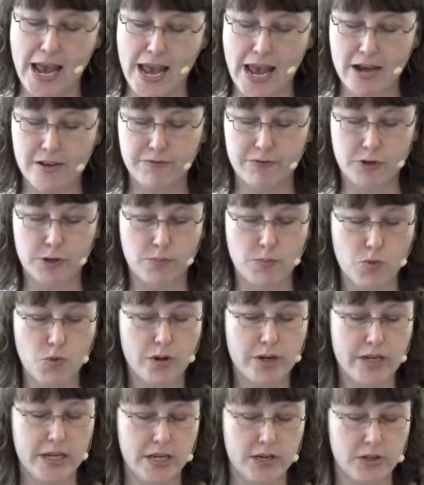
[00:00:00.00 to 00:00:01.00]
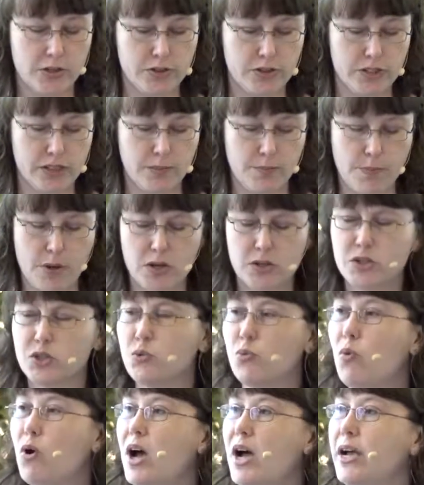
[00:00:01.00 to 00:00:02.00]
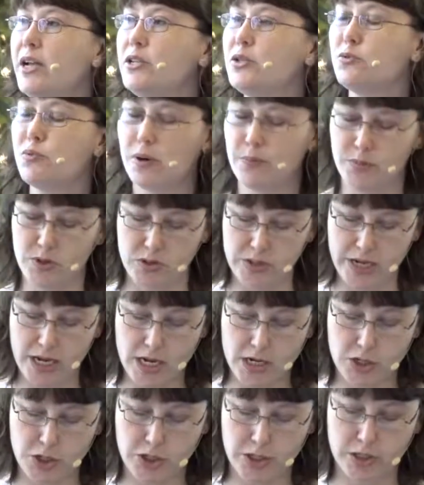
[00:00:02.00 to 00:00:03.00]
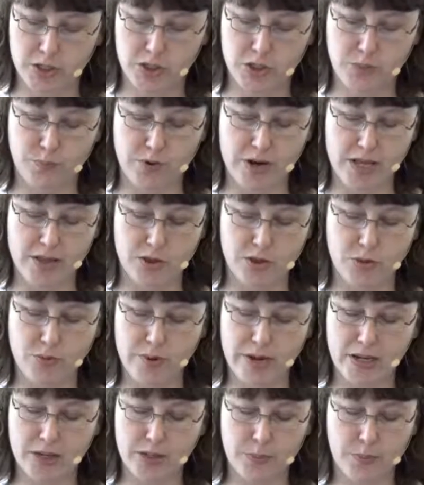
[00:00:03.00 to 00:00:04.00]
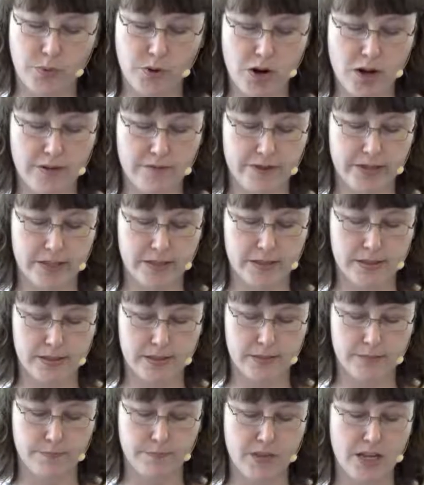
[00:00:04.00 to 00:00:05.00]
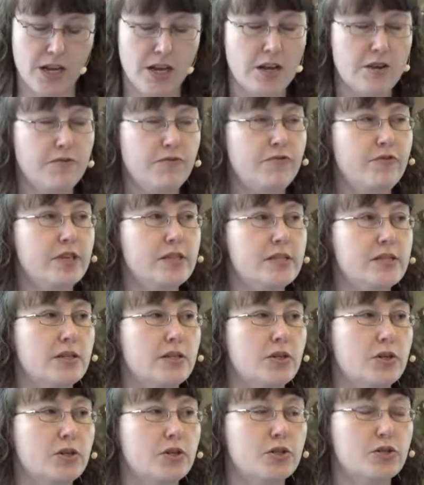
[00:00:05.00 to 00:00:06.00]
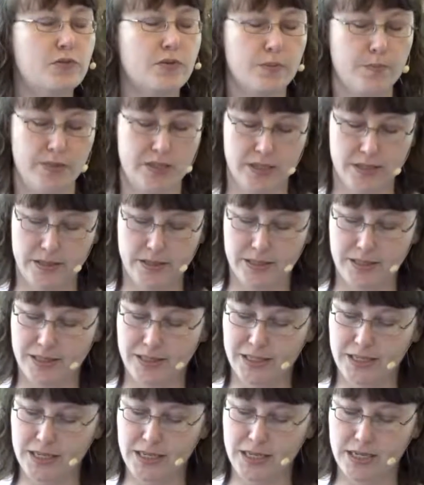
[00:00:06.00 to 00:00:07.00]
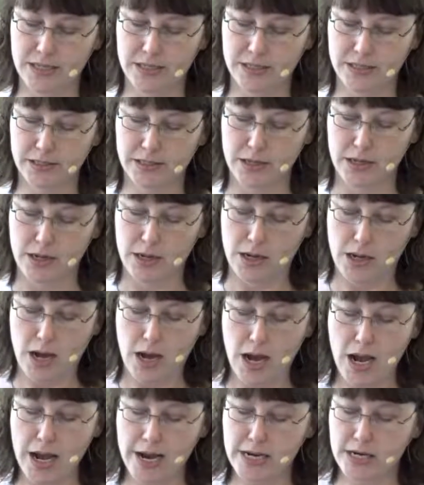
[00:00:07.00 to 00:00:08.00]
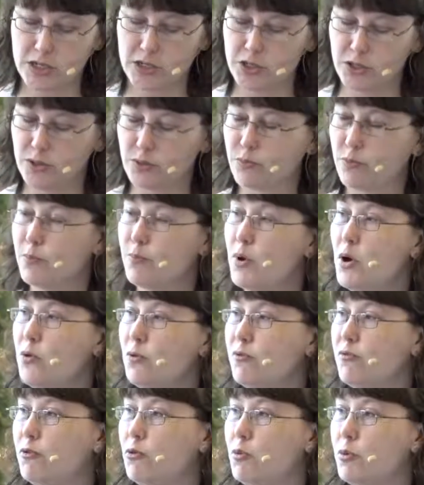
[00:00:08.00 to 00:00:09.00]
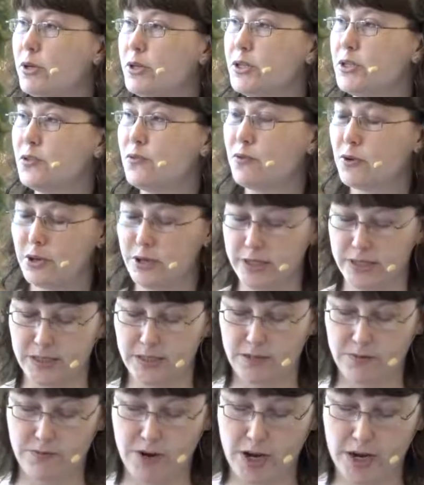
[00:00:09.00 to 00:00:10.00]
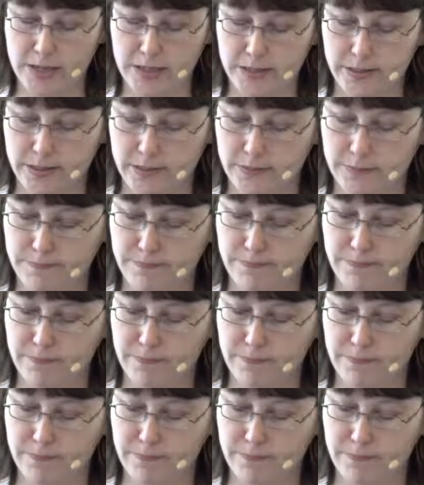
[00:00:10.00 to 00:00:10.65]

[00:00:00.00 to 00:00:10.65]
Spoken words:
After more years, the monk's wise reputation spread throughout the province. Visitors from distant cities hiked to the remote forest for his advice.